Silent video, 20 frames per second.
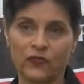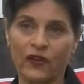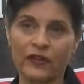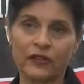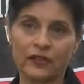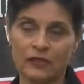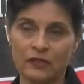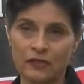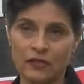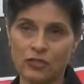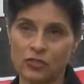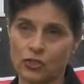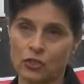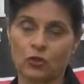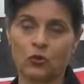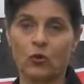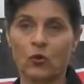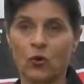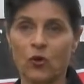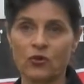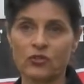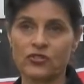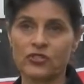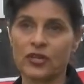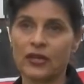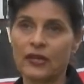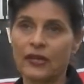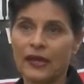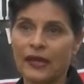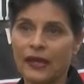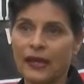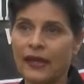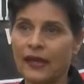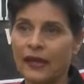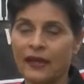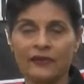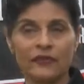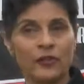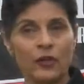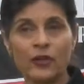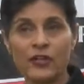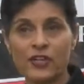funding these schools and there